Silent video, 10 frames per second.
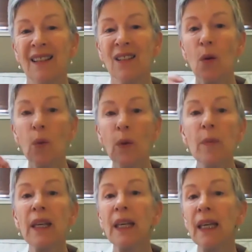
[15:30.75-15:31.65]
So we
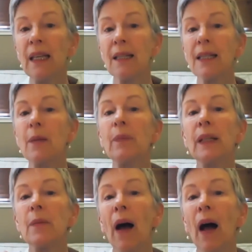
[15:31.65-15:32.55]
begin
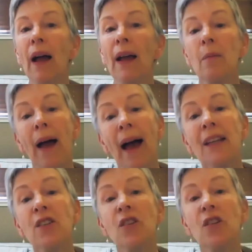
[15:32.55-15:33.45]
simply by
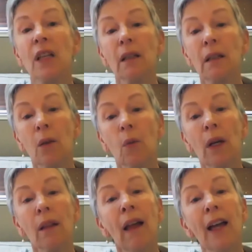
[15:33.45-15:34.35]
imagining
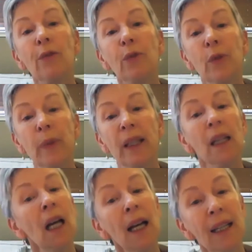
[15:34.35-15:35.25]
what life would be
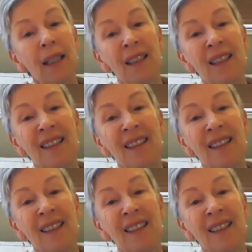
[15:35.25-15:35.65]
like